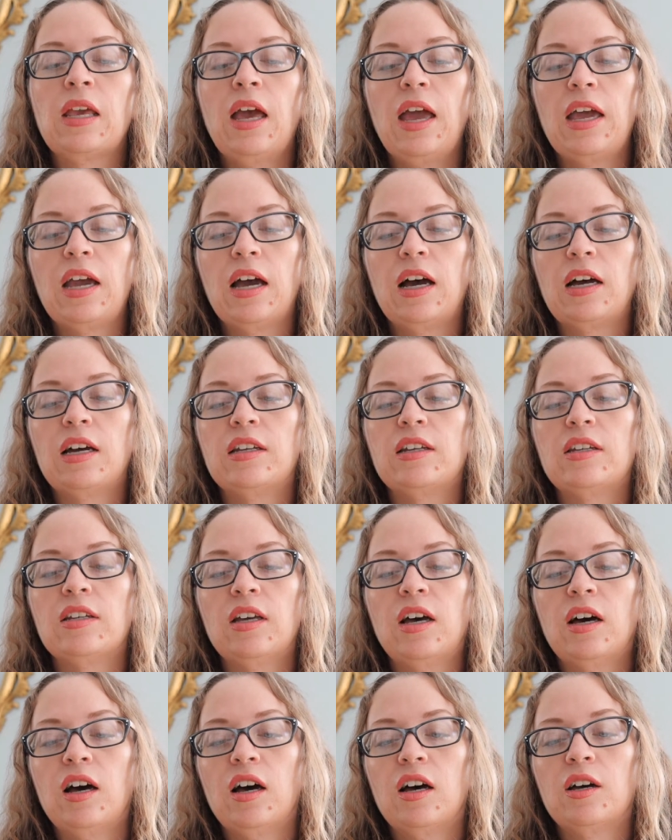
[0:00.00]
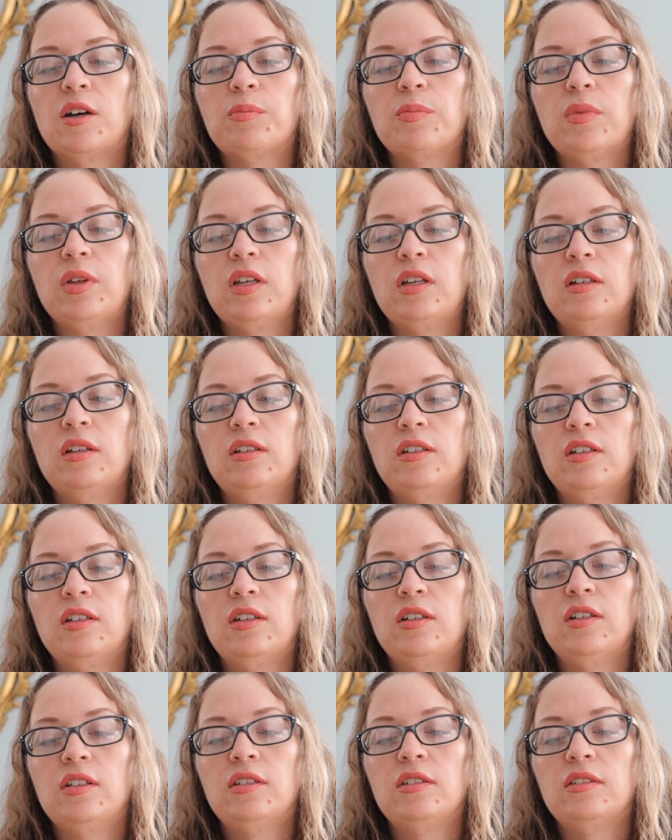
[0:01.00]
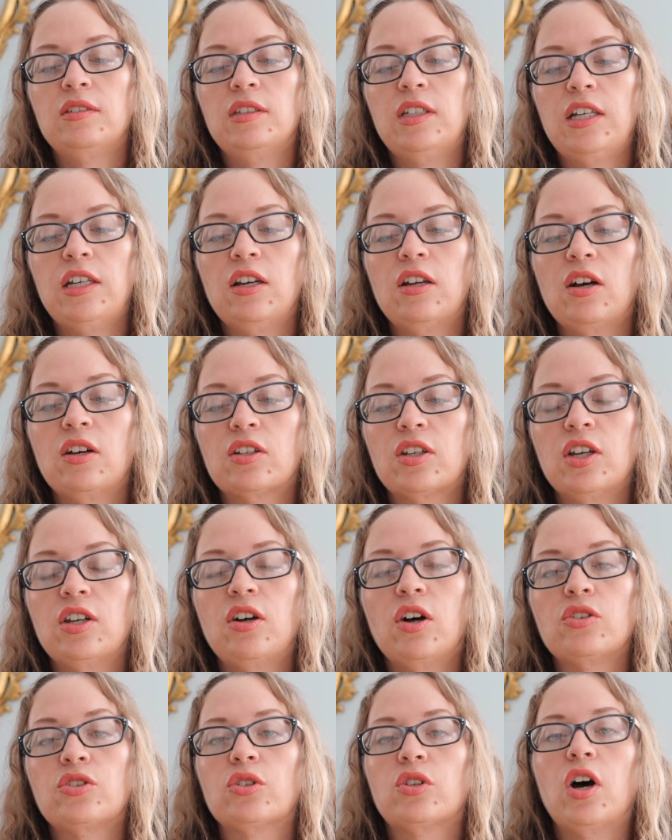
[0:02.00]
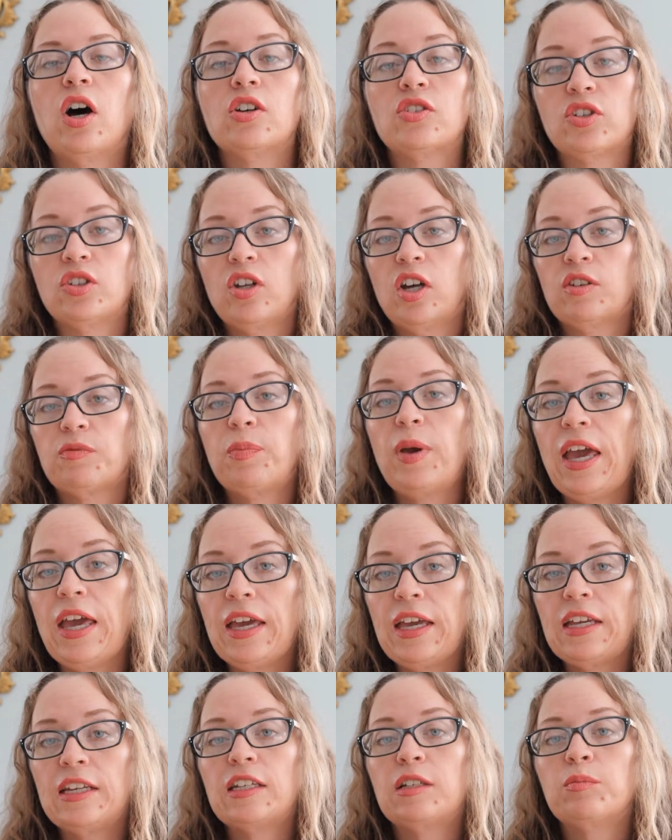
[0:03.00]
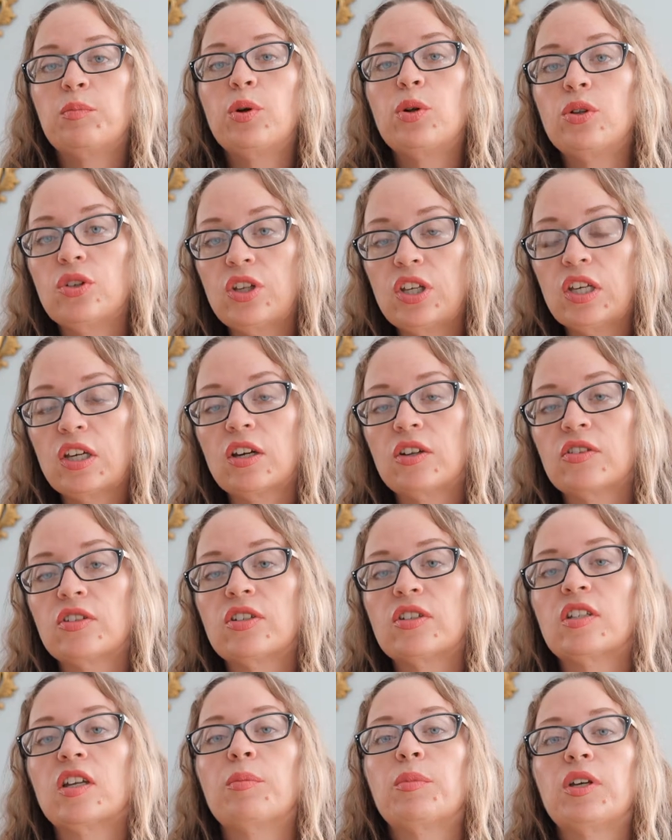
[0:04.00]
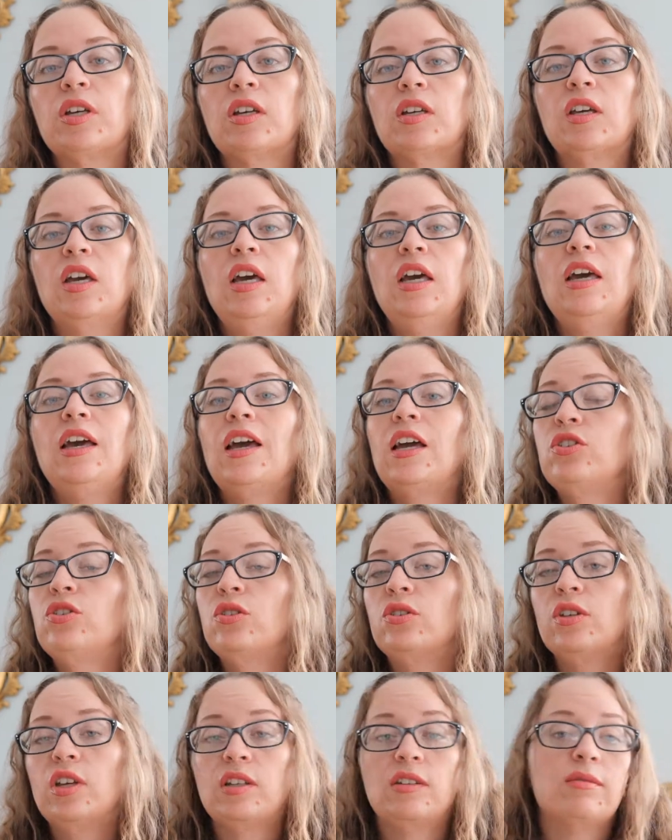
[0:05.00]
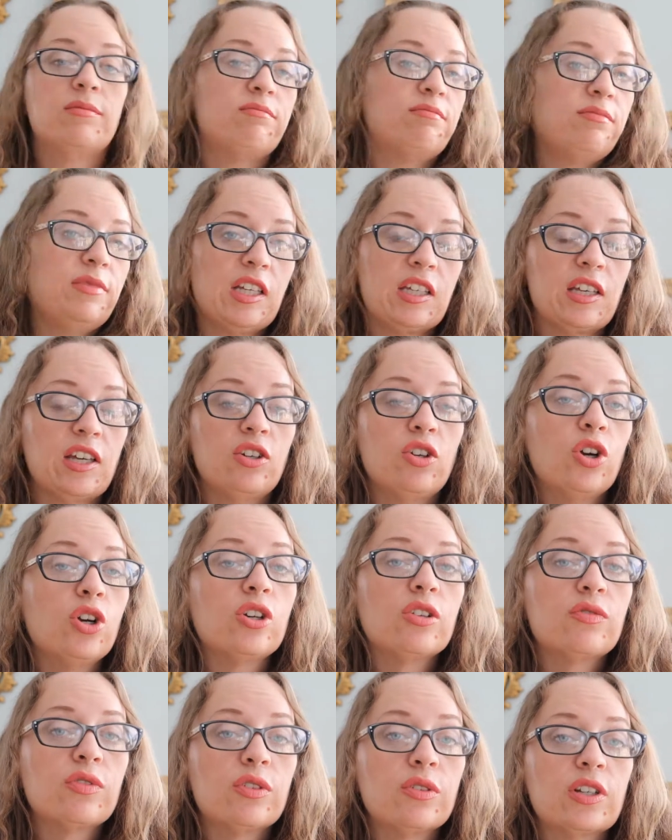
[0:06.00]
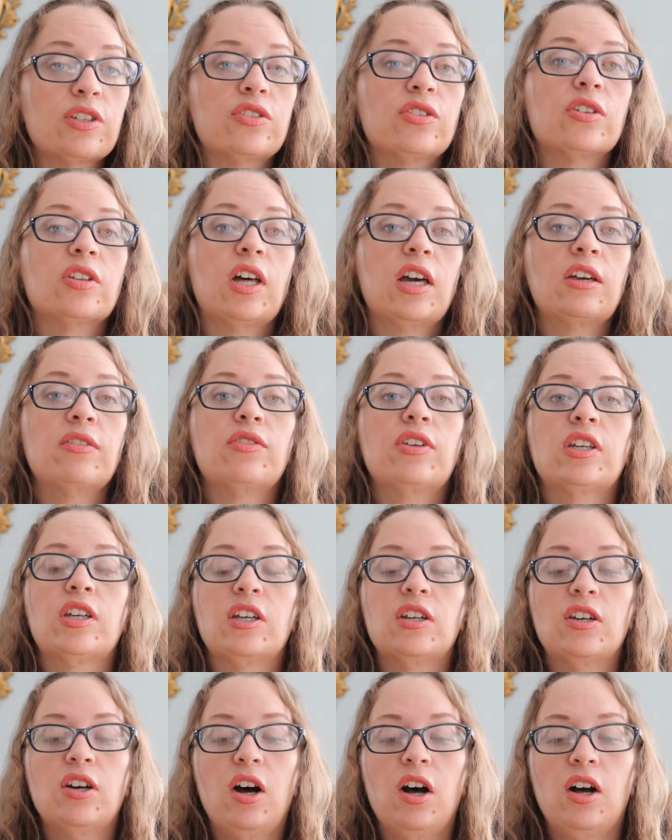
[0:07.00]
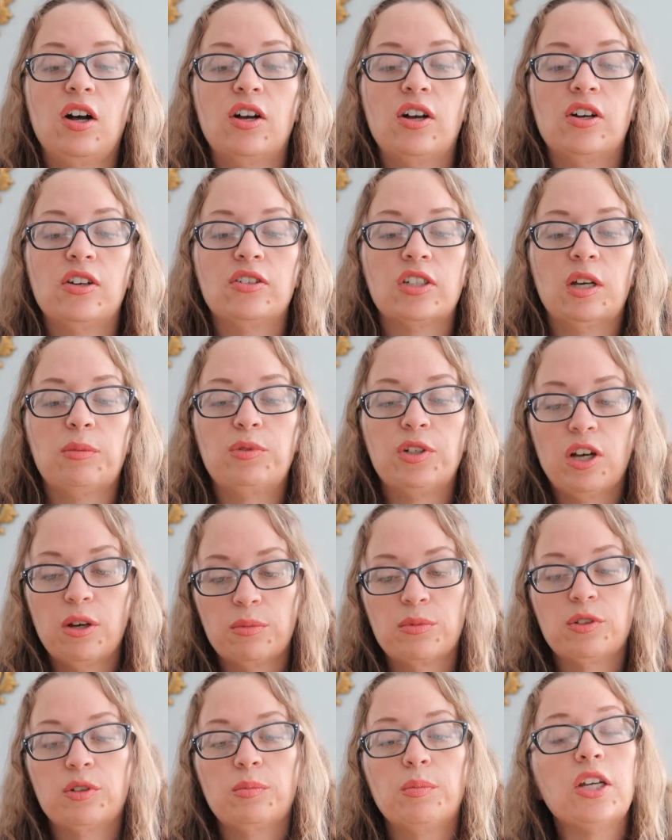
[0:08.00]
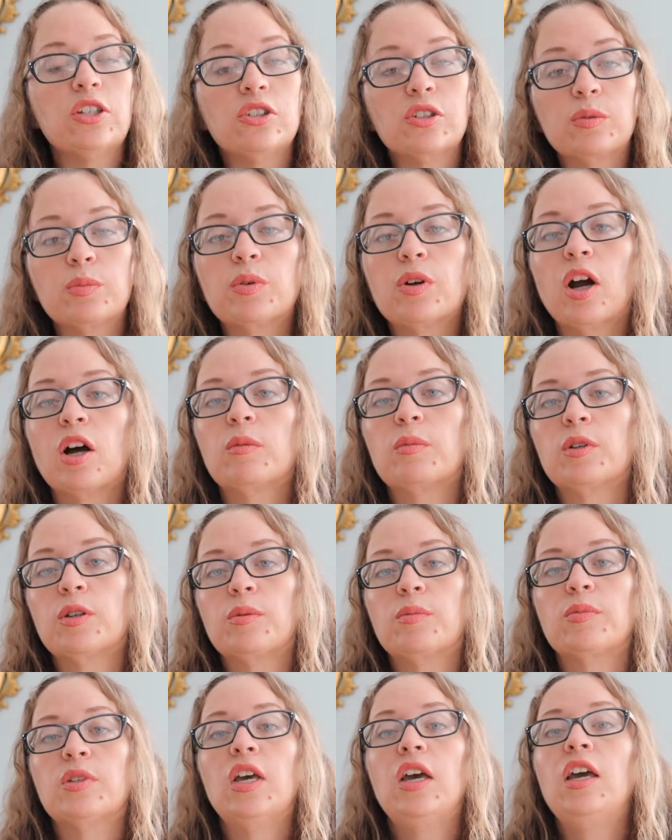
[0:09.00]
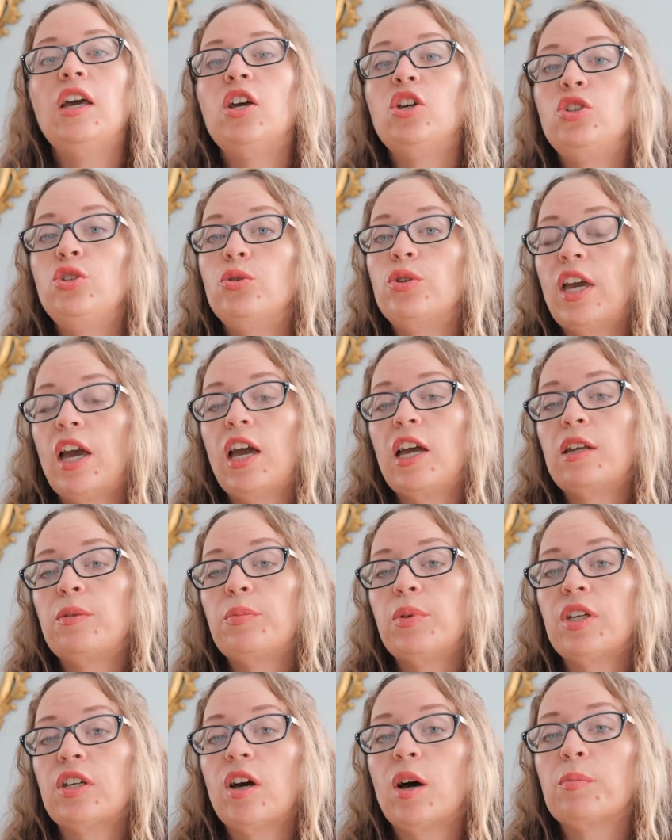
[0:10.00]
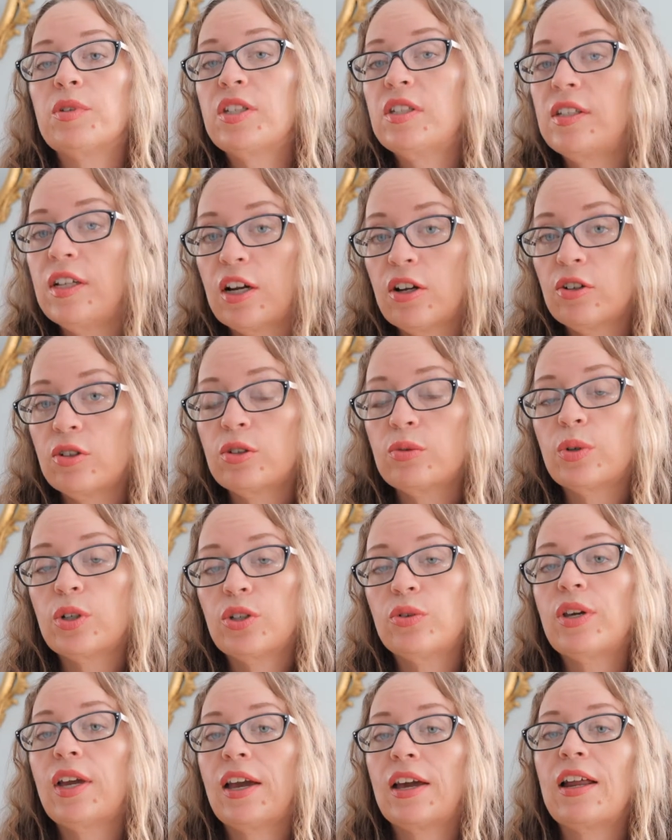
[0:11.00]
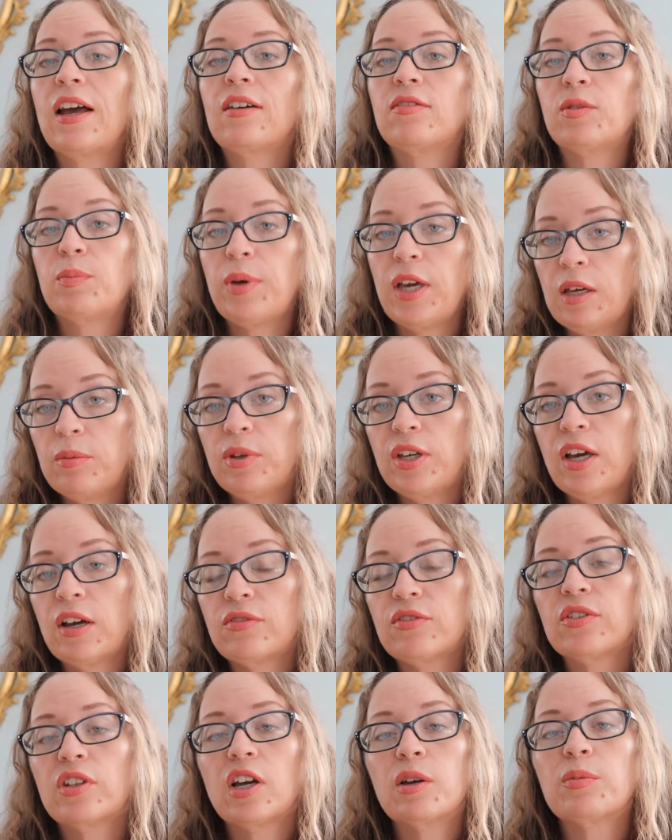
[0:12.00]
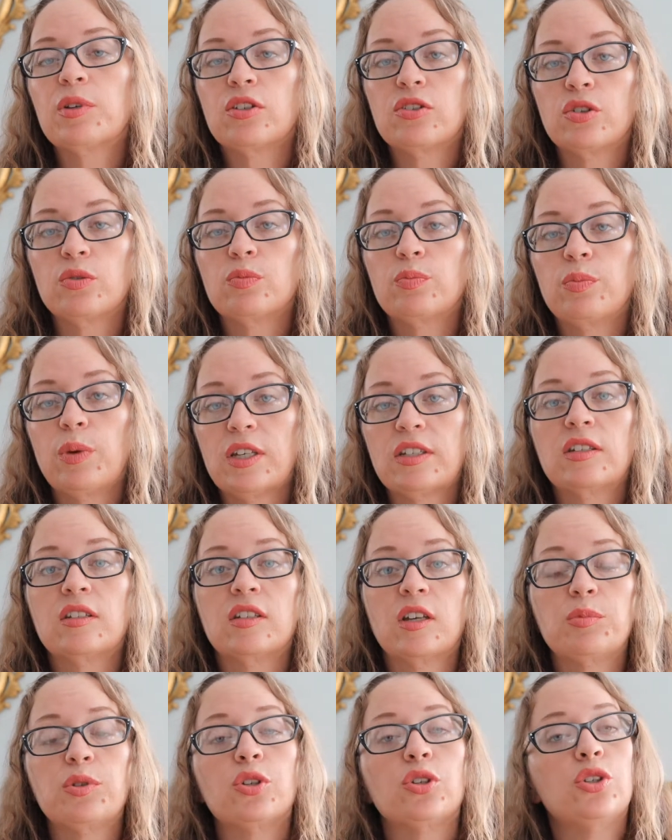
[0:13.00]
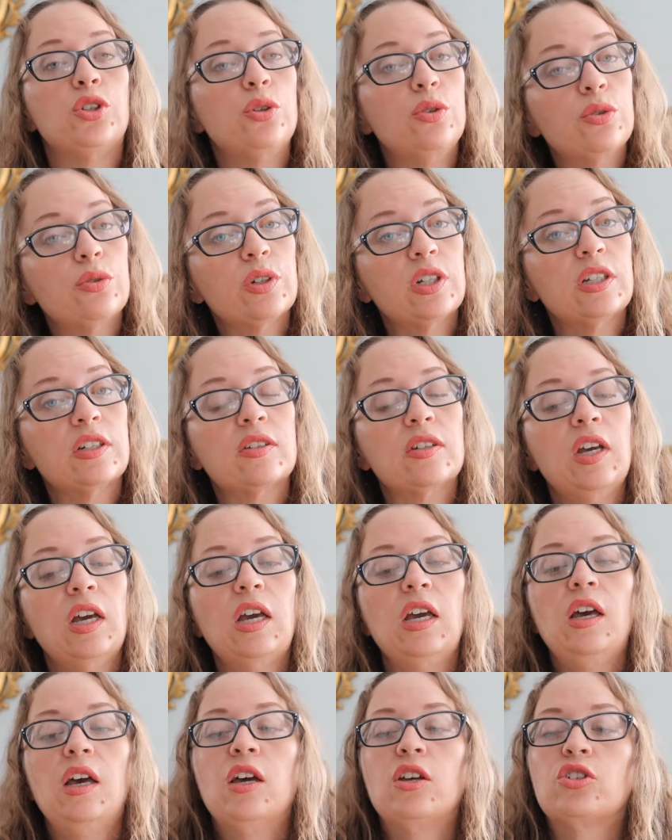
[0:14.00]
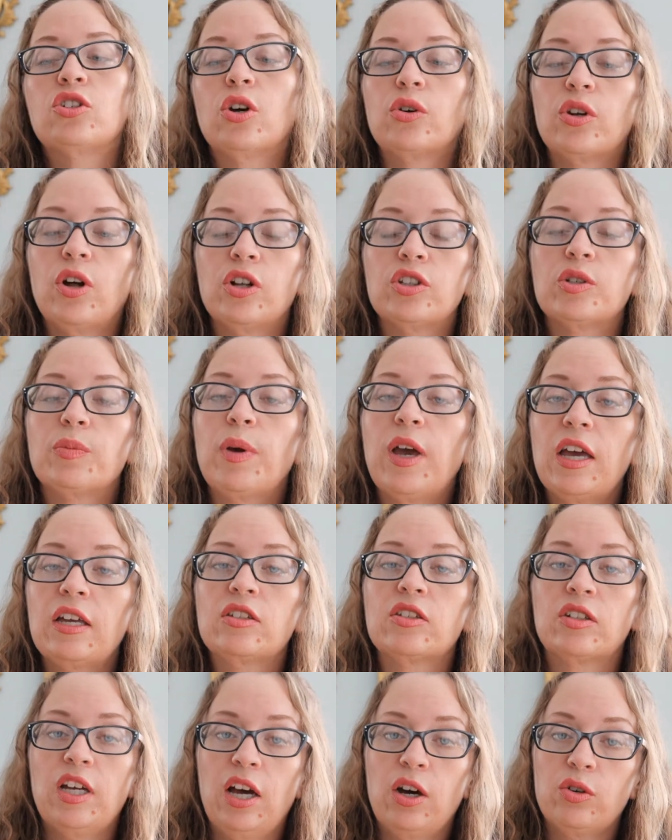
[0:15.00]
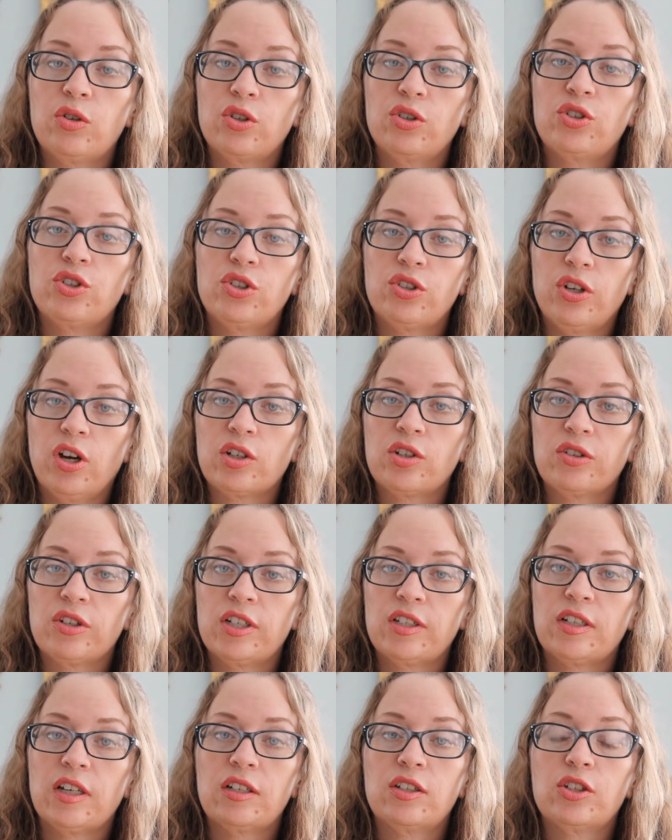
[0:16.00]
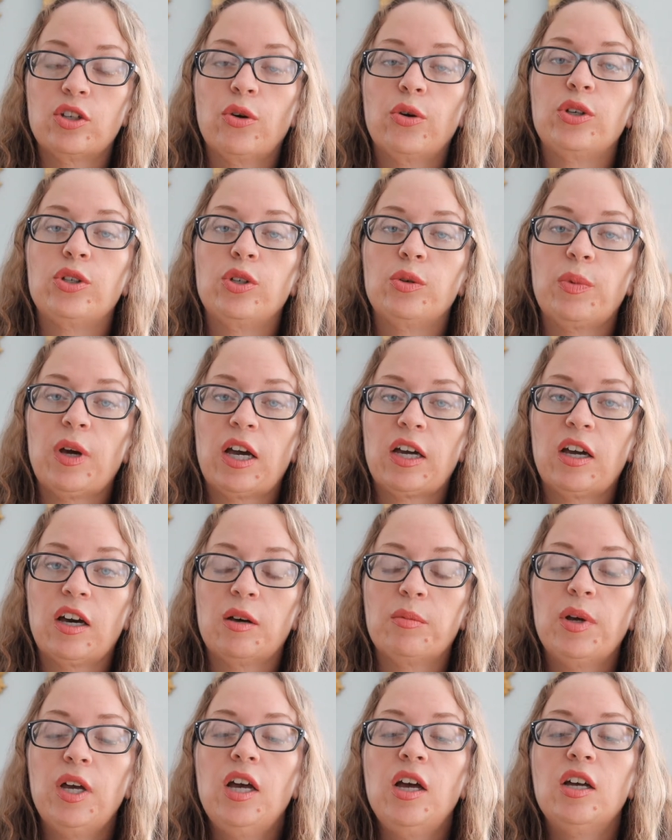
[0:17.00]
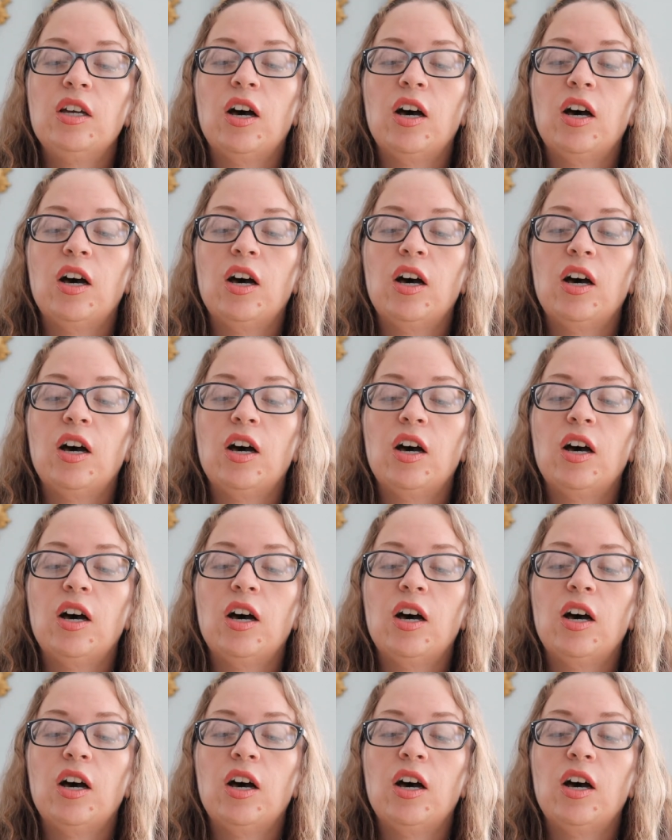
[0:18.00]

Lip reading: And it can also cause a lot of pain and pulling on the stomach, and it can hurt for the rest of your life. It can cause abdominal muscle problems. You can become sterile where you can't have a baby after that because it messes up your uterus. So it all depends on how good your doctor is at sewing you back up.